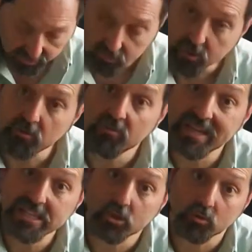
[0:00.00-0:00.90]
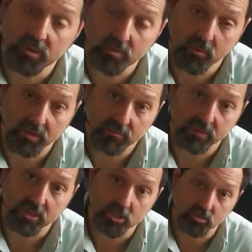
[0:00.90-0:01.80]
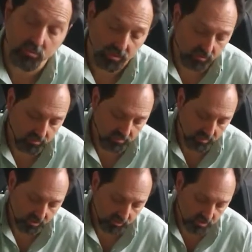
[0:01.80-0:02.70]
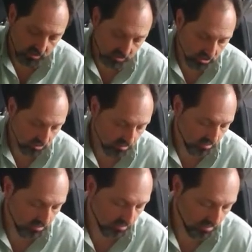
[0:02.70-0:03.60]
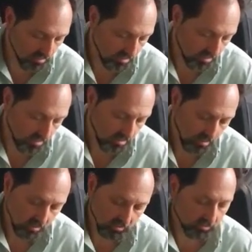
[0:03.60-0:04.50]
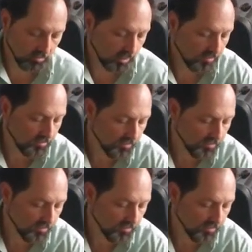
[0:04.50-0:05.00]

And you see a faster rhythm of lymph. There's two rhythms that we teach, or three.